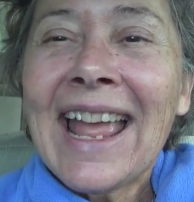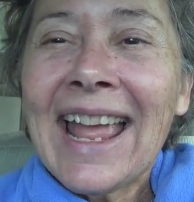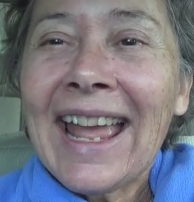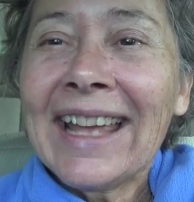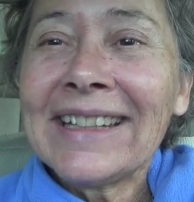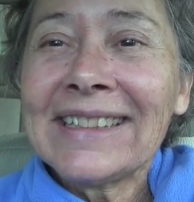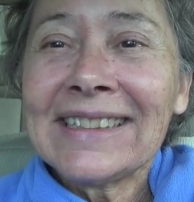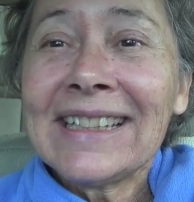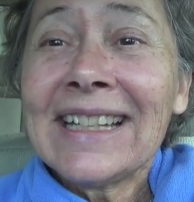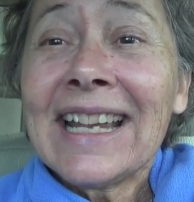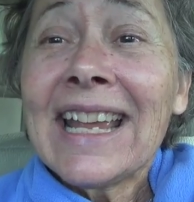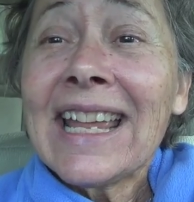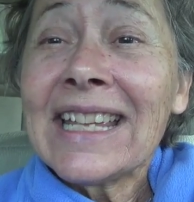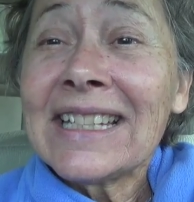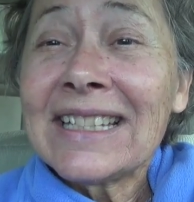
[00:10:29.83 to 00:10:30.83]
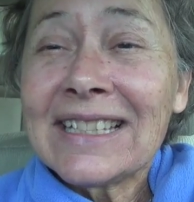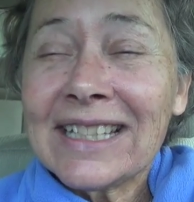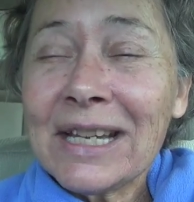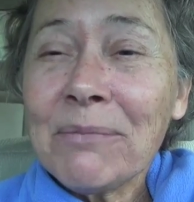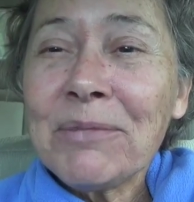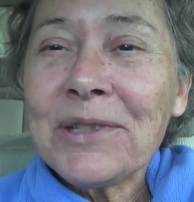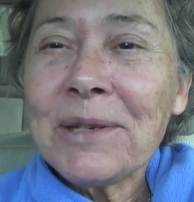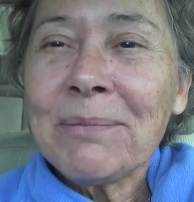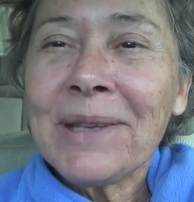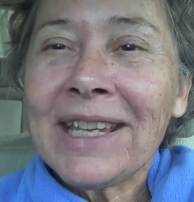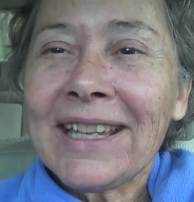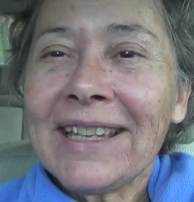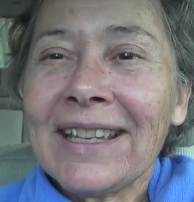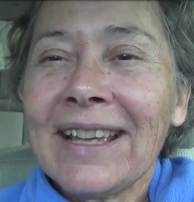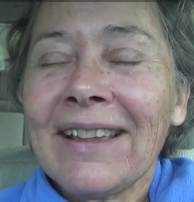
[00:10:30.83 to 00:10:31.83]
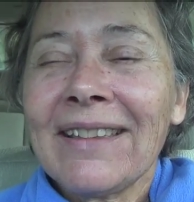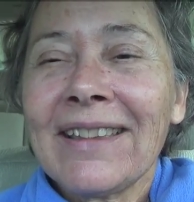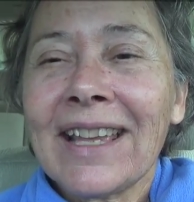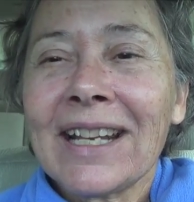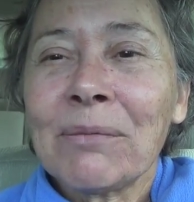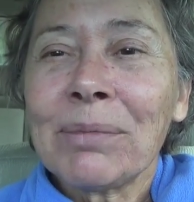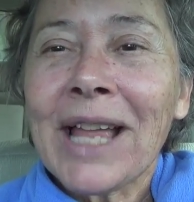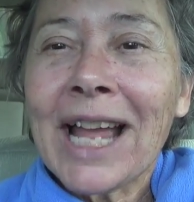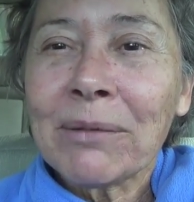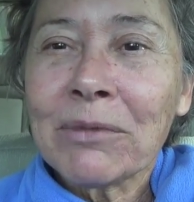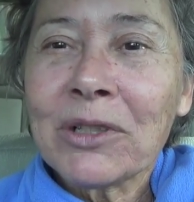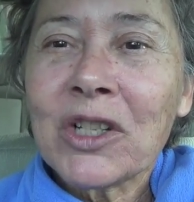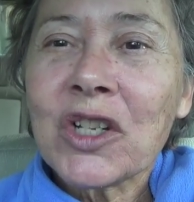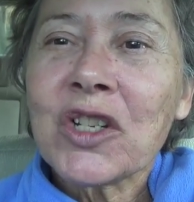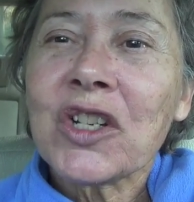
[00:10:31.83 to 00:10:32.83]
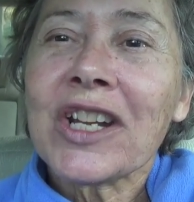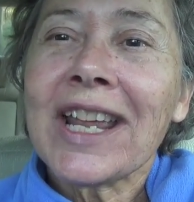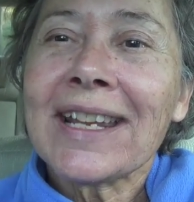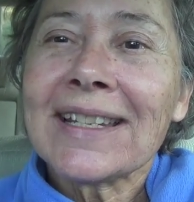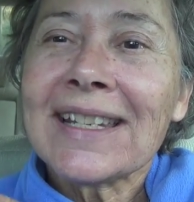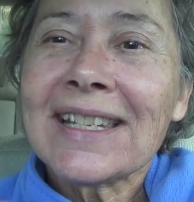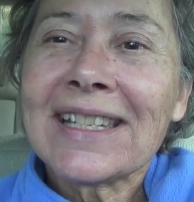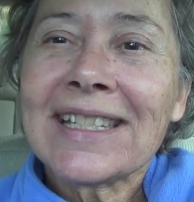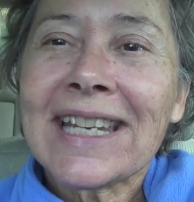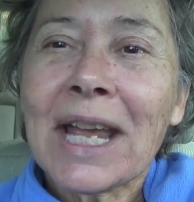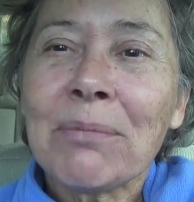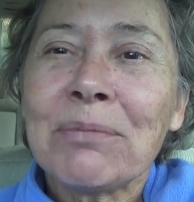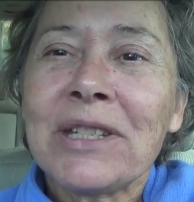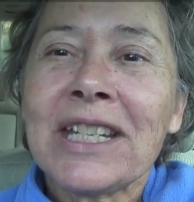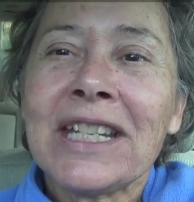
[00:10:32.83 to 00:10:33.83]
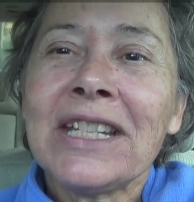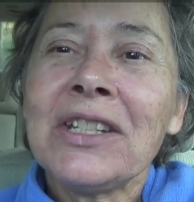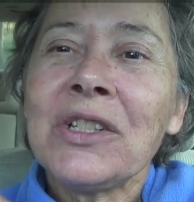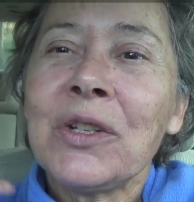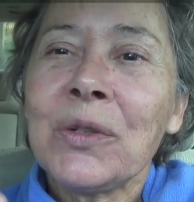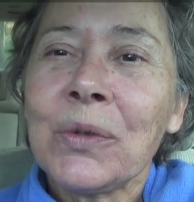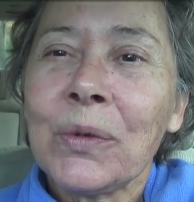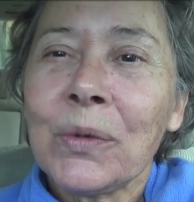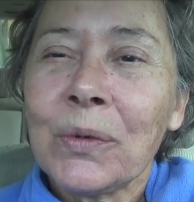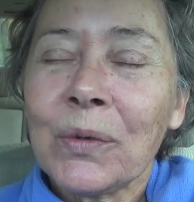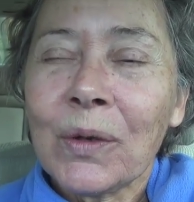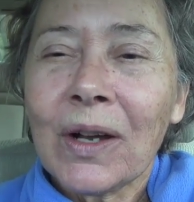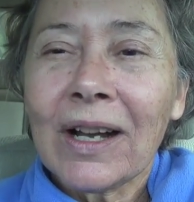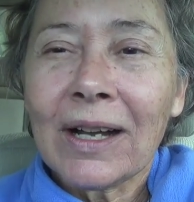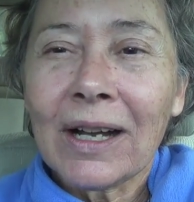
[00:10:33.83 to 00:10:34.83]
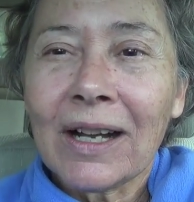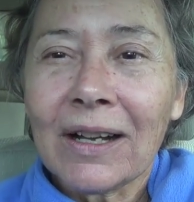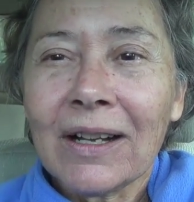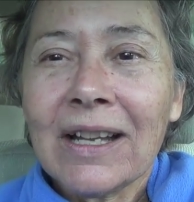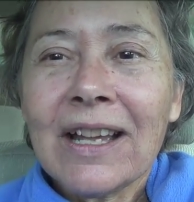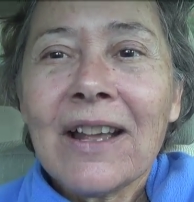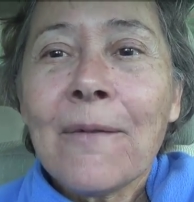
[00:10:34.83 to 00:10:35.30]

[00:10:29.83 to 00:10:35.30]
and it seemed to me that a black magician had stepped into uh,